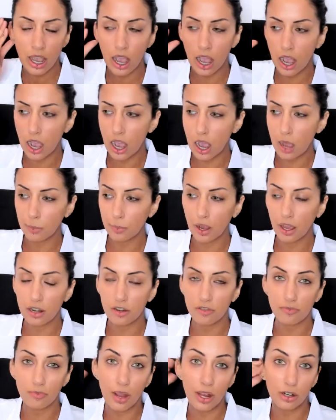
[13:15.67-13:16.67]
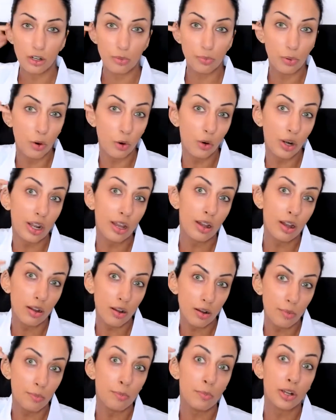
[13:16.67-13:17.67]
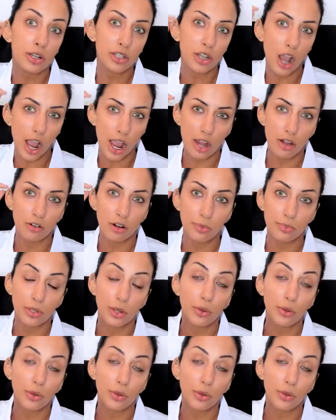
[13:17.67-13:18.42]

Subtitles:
kind of micropore it much higher up.